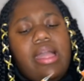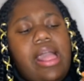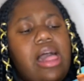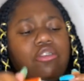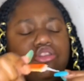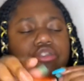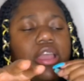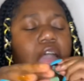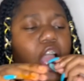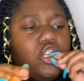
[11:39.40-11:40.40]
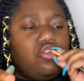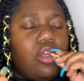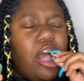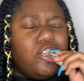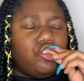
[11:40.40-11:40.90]

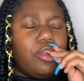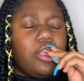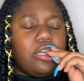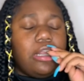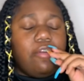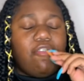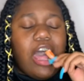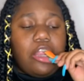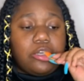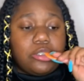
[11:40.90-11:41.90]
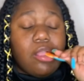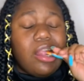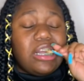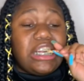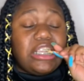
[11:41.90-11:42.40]
Australia fires.
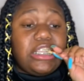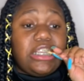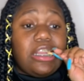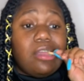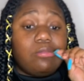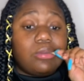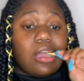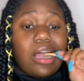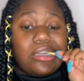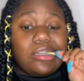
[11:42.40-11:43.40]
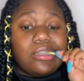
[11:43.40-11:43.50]
I've seen it. Oh my gosh.